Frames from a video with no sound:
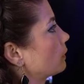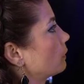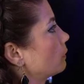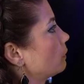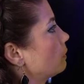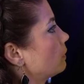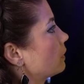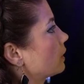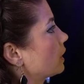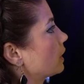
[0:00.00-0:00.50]

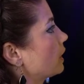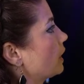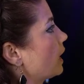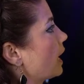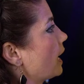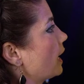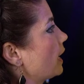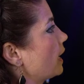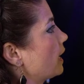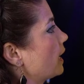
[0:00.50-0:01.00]
or
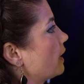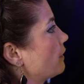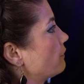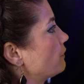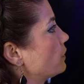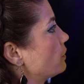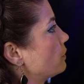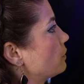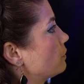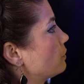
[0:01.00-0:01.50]
if
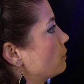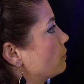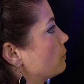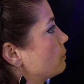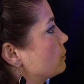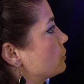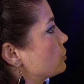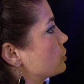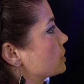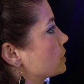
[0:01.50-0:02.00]

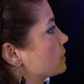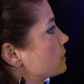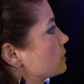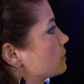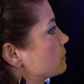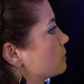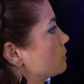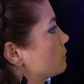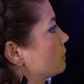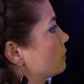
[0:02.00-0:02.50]
you just
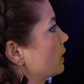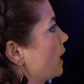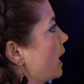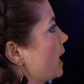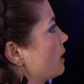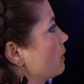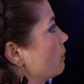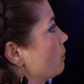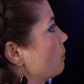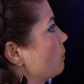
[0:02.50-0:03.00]

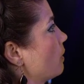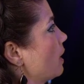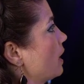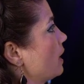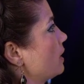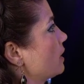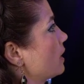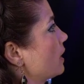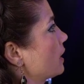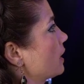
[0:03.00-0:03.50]
like
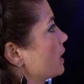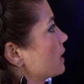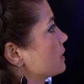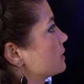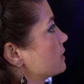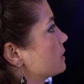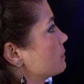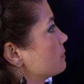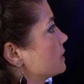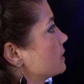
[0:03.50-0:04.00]
want a
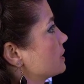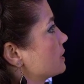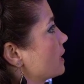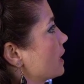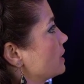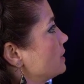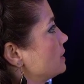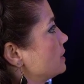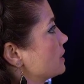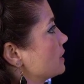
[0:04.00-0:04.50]
custom
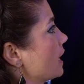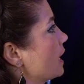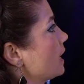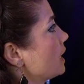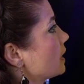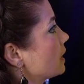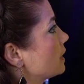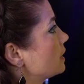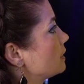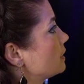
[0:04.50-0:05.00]
design
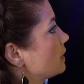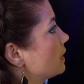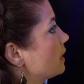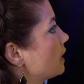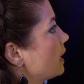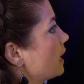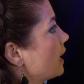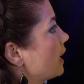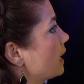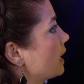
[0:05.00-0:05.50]
done
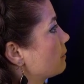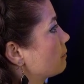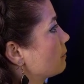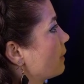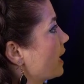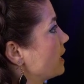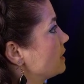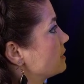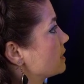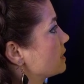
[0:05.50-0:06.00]
and
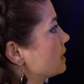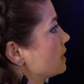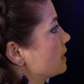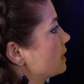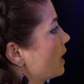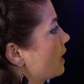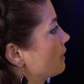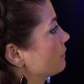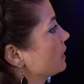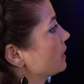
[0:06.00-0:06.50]
painted and
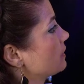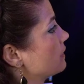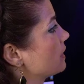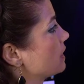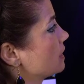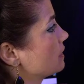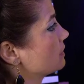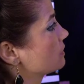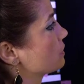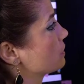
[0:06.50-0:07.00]

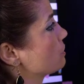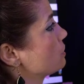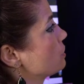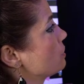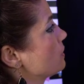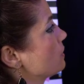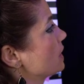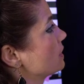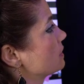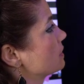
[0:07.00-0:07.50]
everything so you
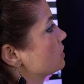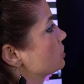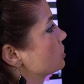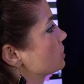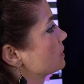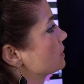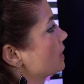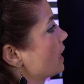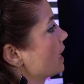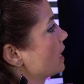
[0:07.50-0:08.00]
get to
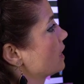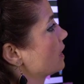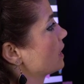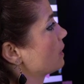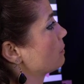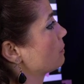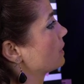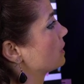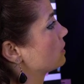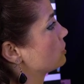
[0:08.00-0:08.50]
just hang it
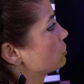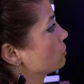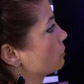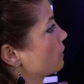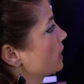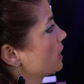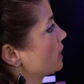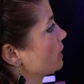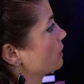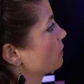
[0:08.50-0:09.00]
up and enjoy
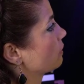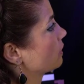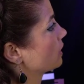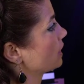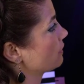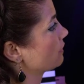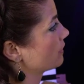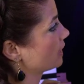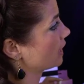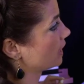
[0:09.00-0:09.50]
it or
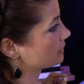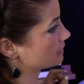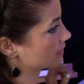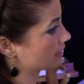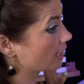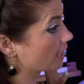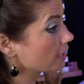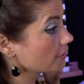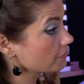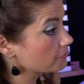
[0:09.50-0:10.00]
give it as a
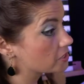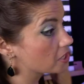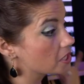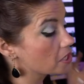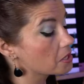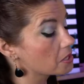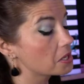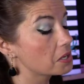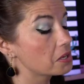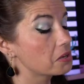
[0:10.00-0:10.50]
gift,
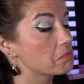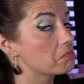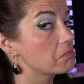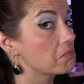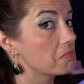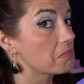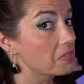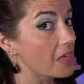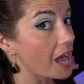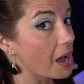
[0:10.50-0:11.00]

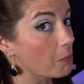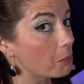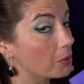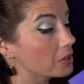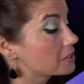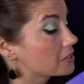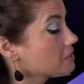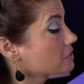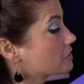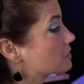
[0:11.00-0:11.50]
that
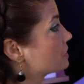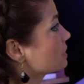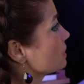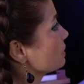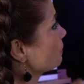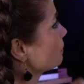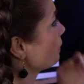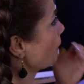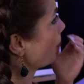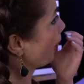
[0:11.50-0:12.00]
works
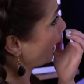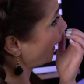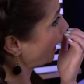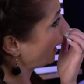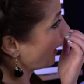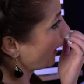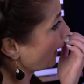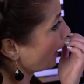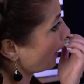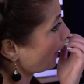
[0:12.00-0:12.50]
too.
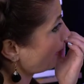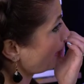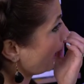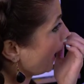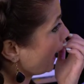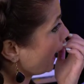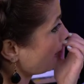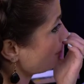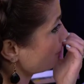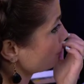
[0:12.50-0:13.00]

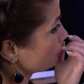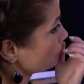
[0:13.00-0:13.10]
Okay.